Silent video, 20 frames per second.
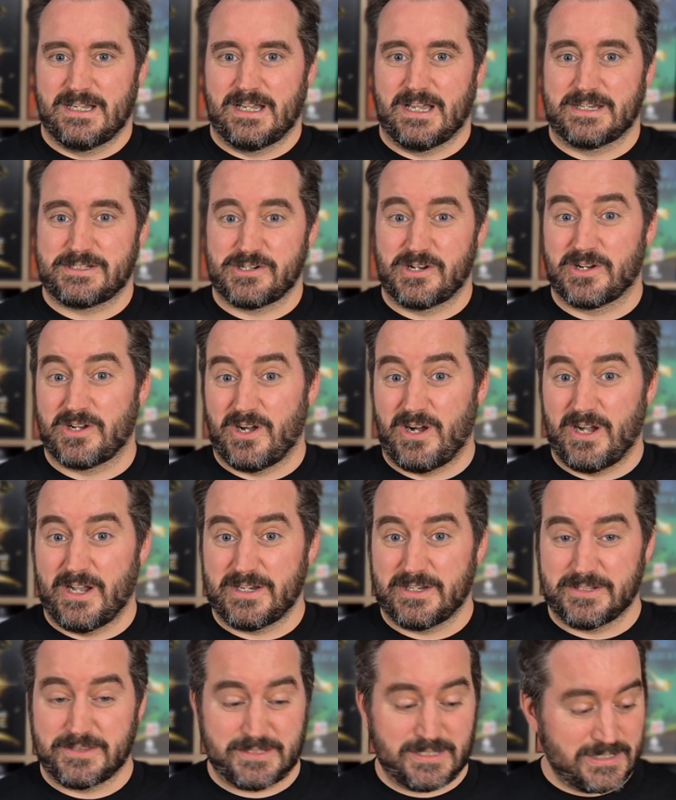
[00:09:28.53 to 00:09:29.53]
A jungle
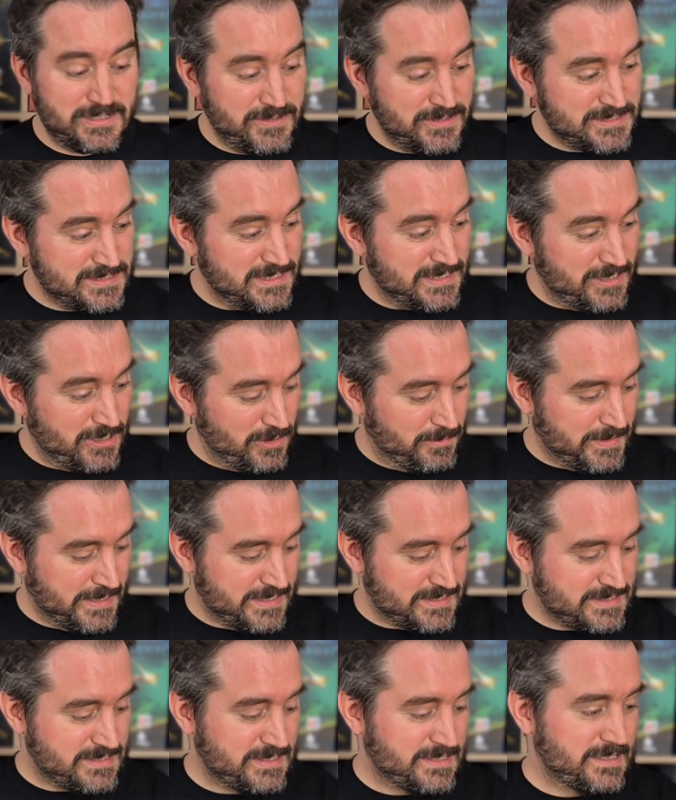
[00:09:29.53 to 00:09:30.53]
island that looks a little
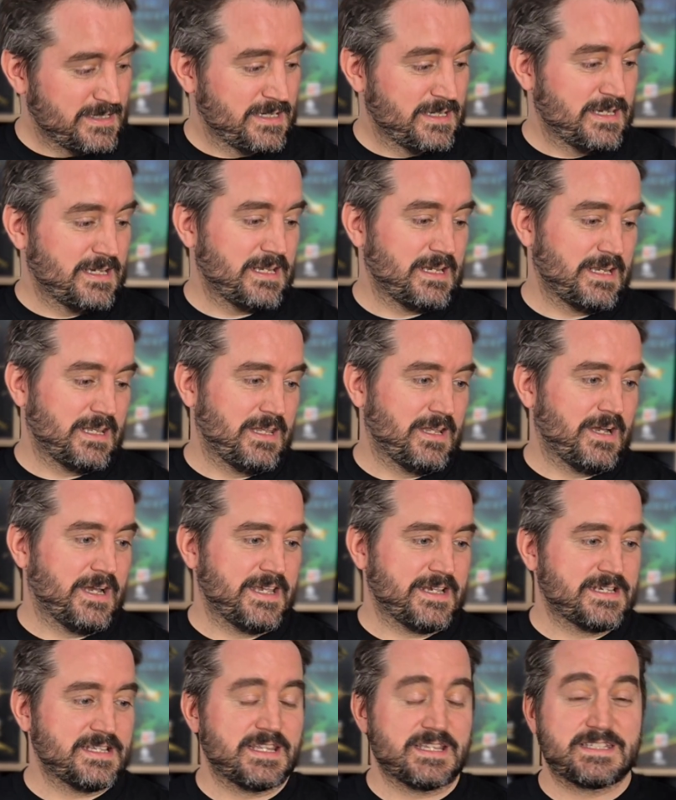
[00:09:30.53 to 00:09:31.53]
bit
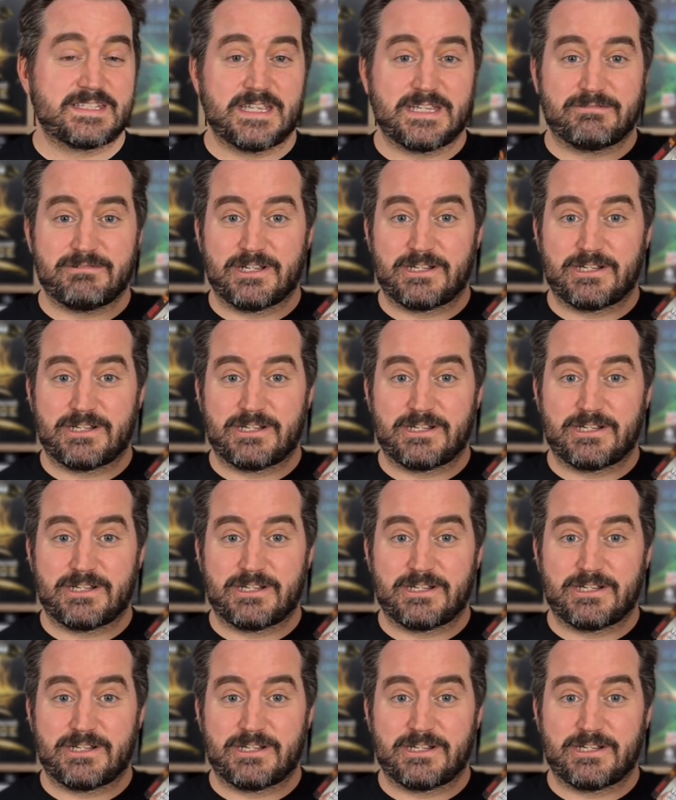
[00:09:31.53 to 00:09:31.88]
like the sacred